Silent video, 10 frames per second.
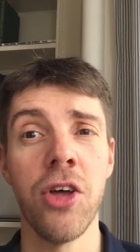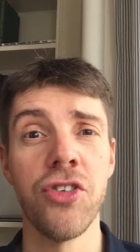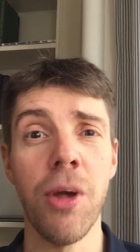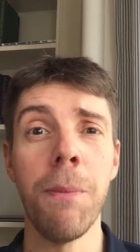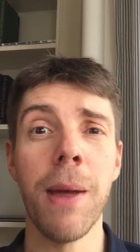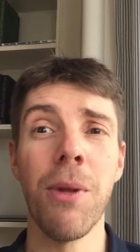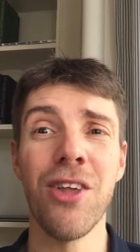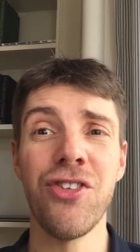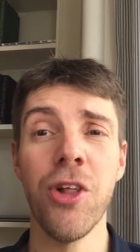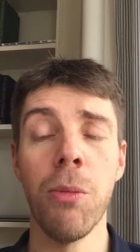Some people are
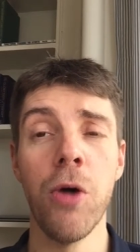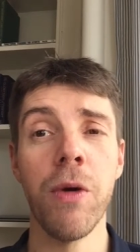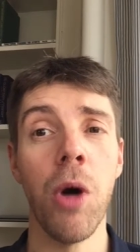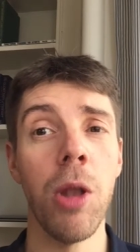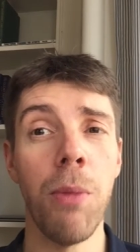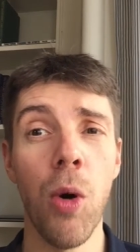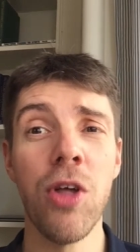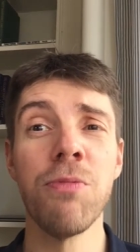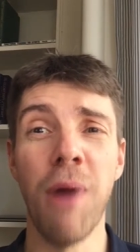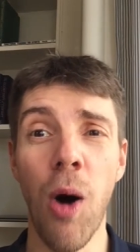still moving while the ball
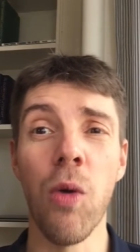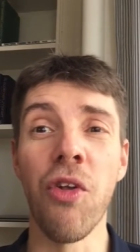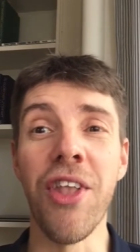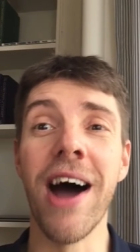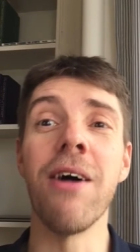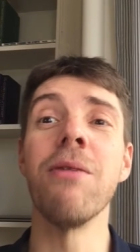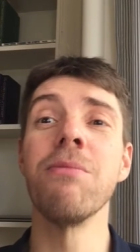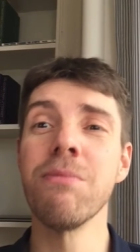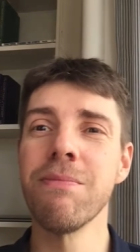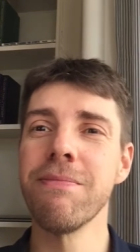is bowled. Now,
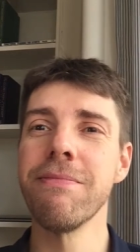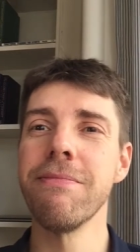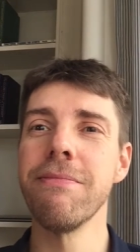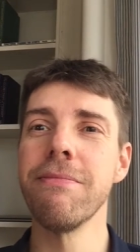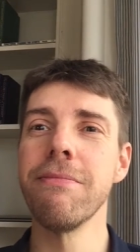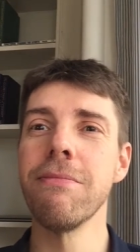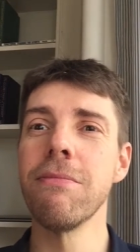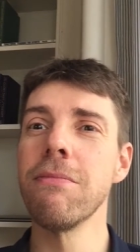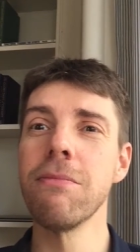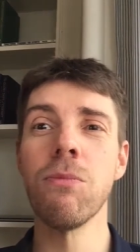
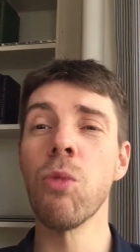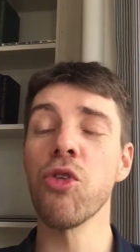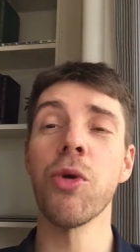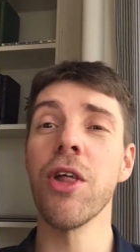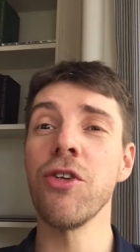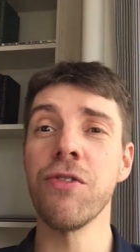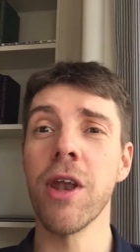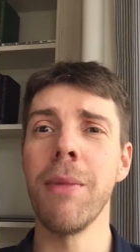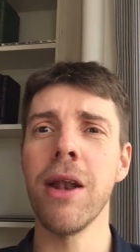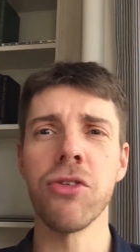what's one of those
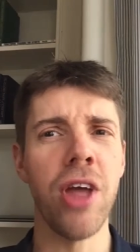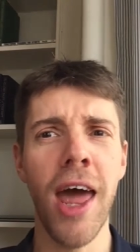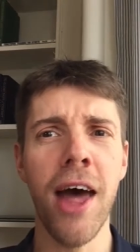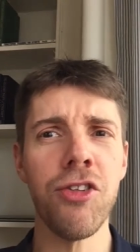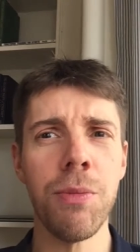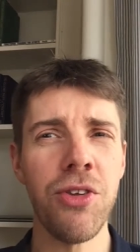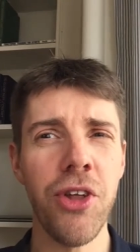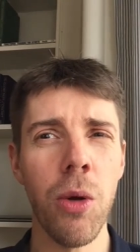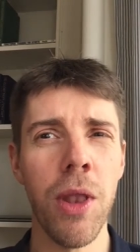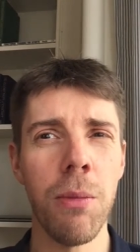fundamentals? Your head has to be
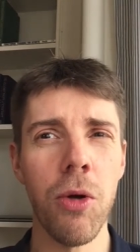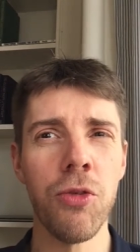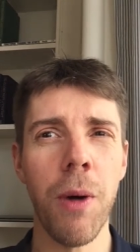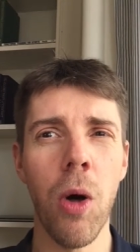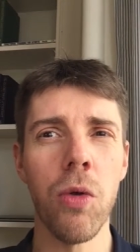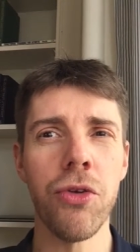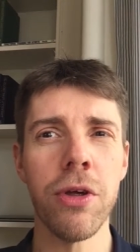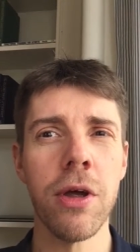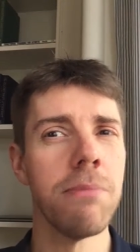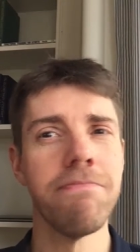still when the ball's bowled.
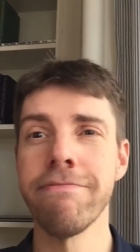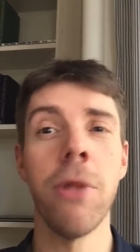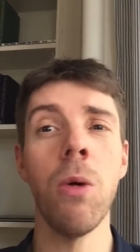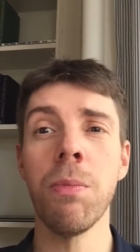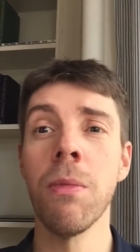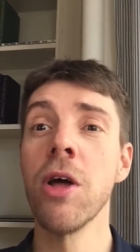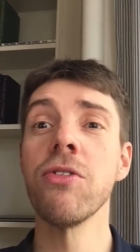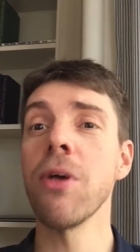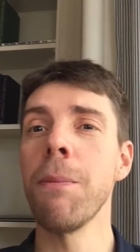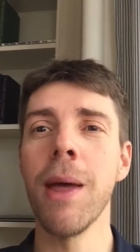Nope.
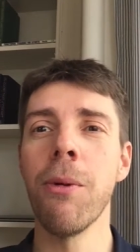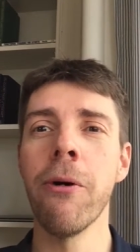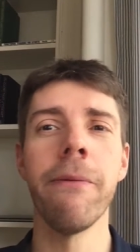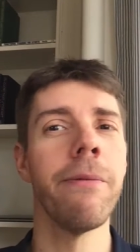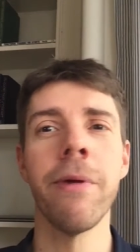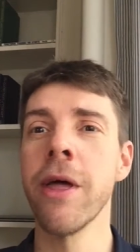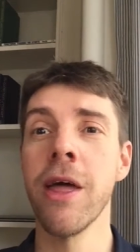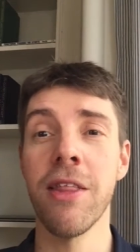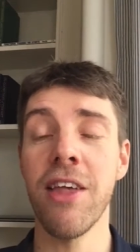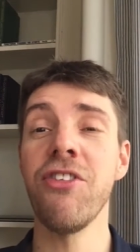Some people,
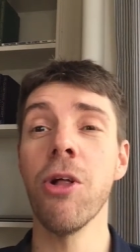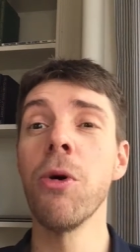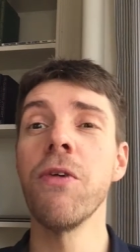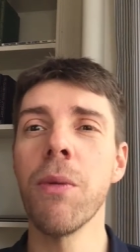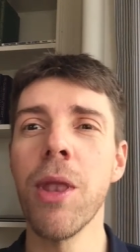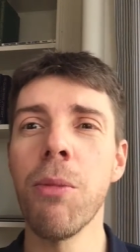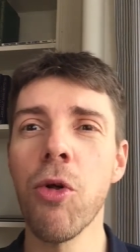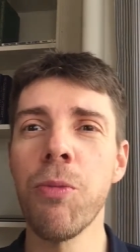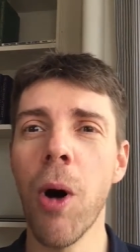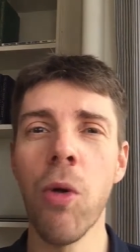they're still moving when the
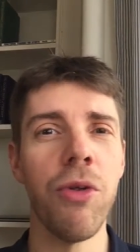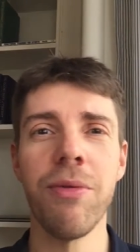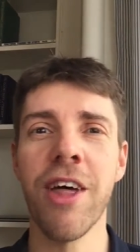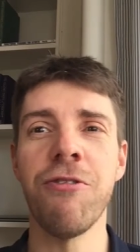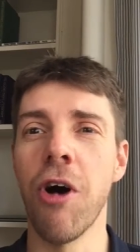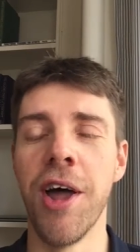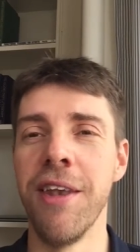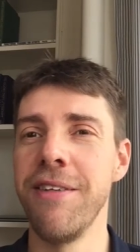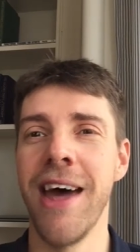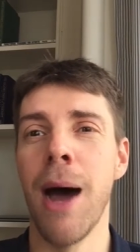ball's bowled. They're fine.
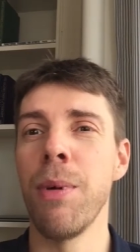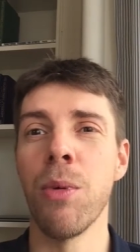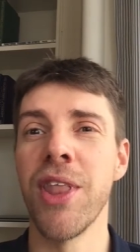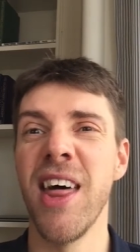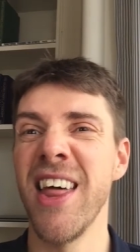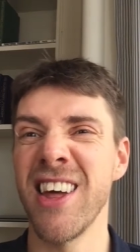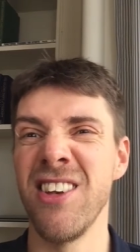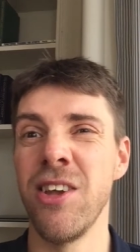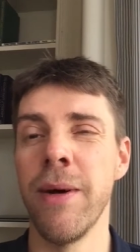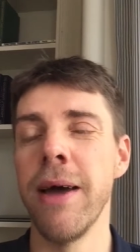They're happy with it. They can
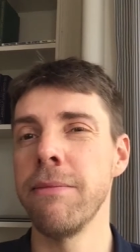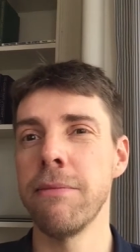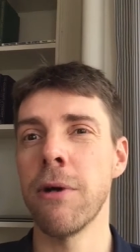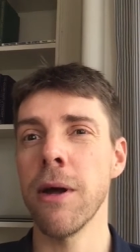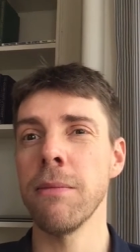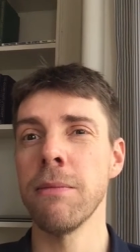do it, right?